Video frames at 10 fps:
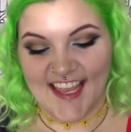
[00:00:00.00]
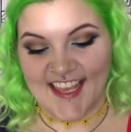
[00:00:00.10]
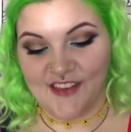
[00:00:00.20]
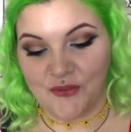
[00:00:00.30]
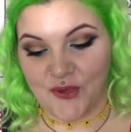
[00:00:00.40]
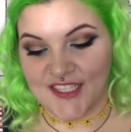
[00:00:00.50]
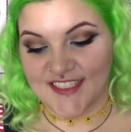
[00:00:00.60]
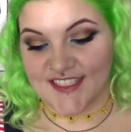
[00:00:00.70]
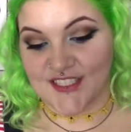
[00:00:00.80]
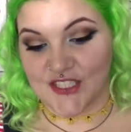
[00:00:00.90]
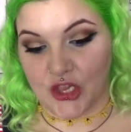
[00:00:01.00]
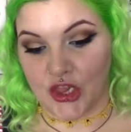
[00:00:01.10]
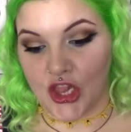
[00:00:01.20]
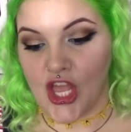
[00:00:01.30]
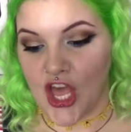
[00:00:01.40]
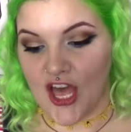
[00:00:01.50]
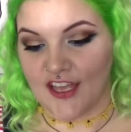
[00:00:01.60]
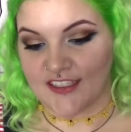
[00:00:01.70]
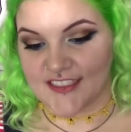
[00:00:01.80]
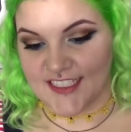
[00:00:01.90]
It was a
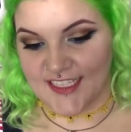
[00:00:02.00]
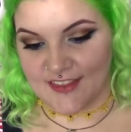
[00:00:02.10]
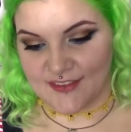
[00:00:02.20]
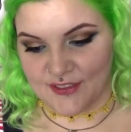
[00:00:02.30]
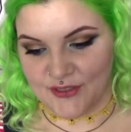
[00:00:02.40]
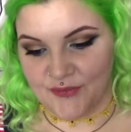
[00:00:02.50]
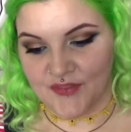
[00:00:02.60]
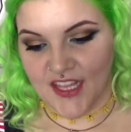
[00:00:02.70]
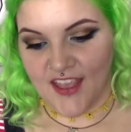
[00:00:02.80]
slog to get through.